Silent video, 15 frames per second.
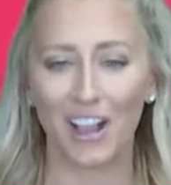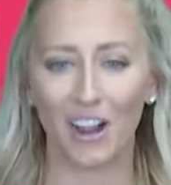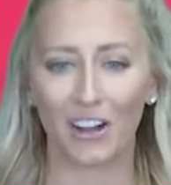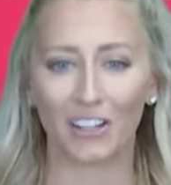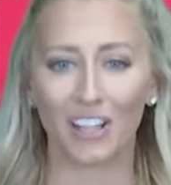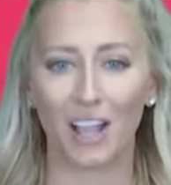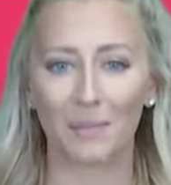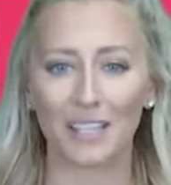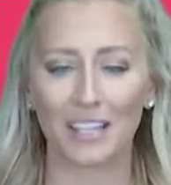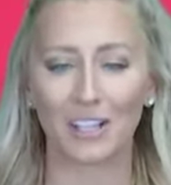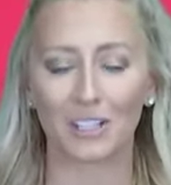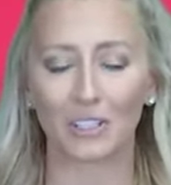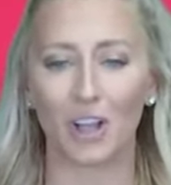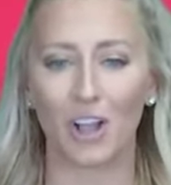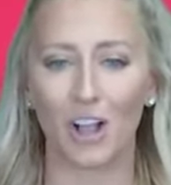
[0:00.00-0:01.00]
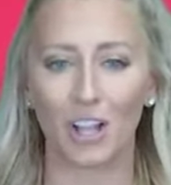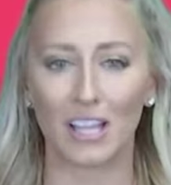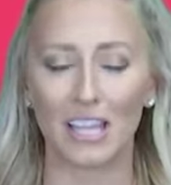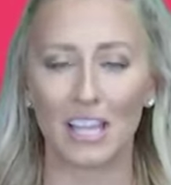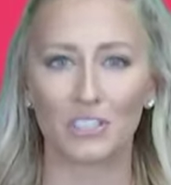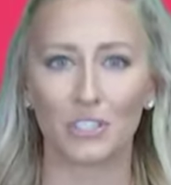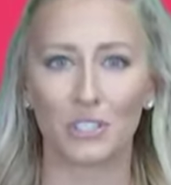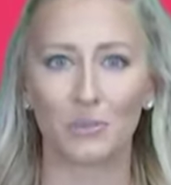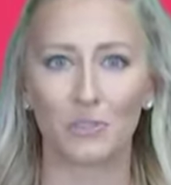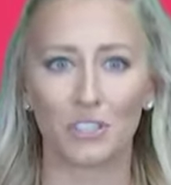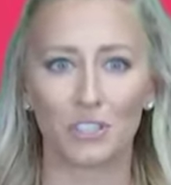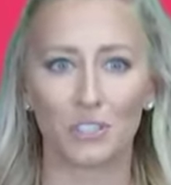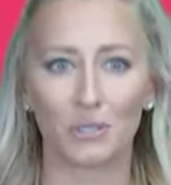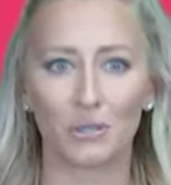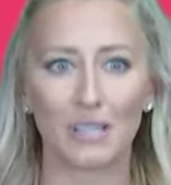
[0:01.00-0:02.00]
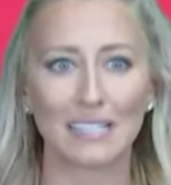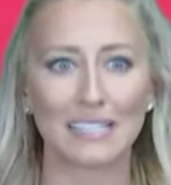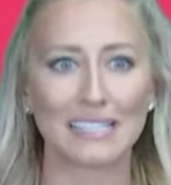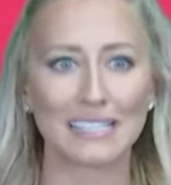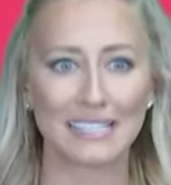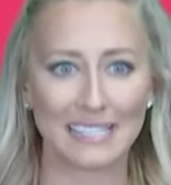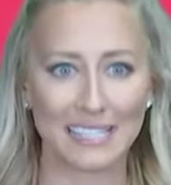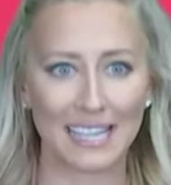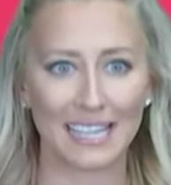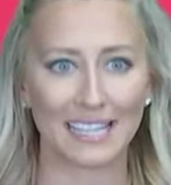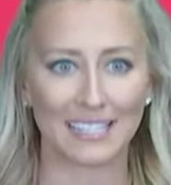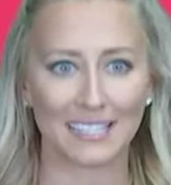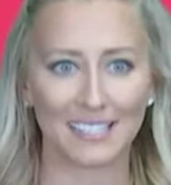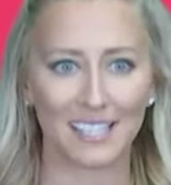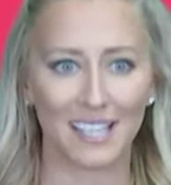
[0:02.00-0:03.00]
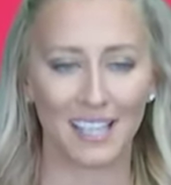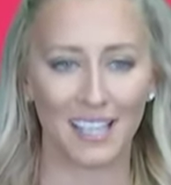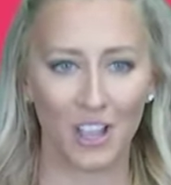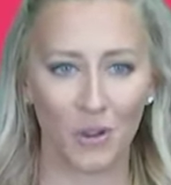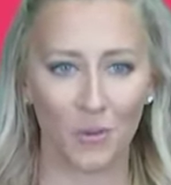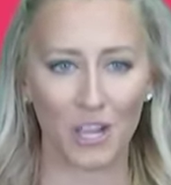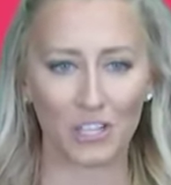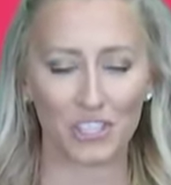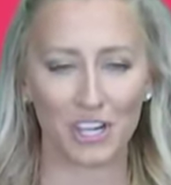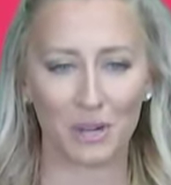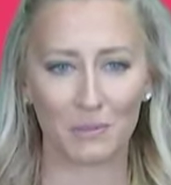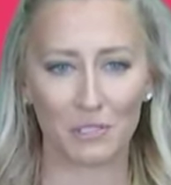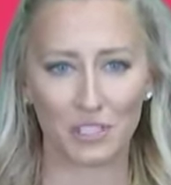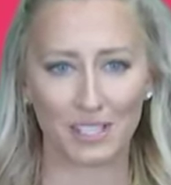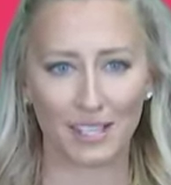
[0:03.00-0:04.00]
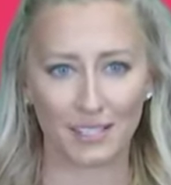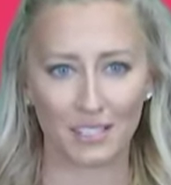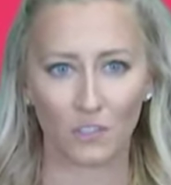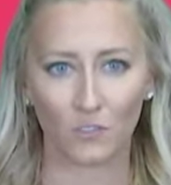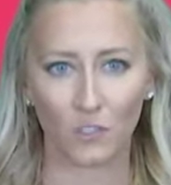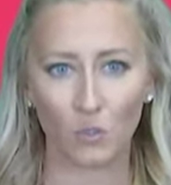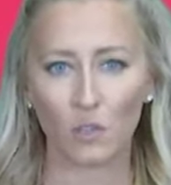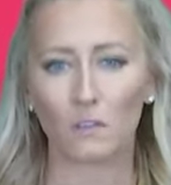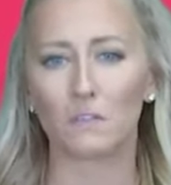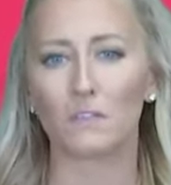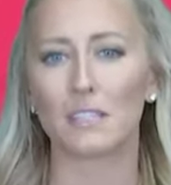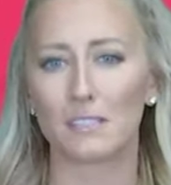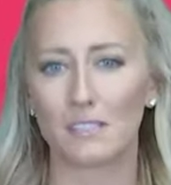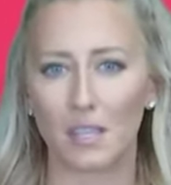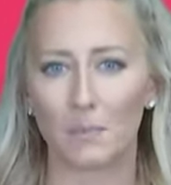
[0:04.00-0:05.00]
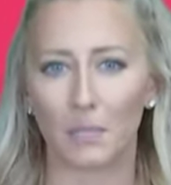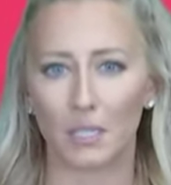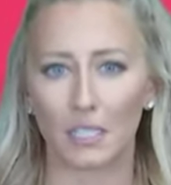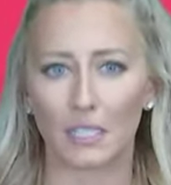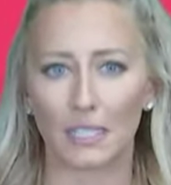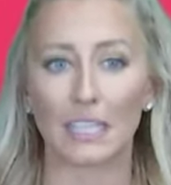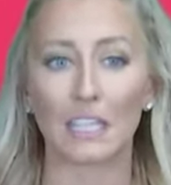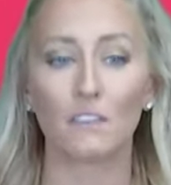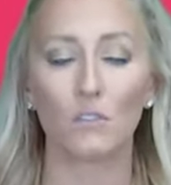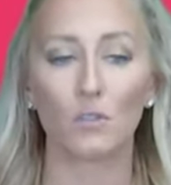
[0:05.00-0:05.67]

are coming along to Q6. Question number 6. If you convince somebody to give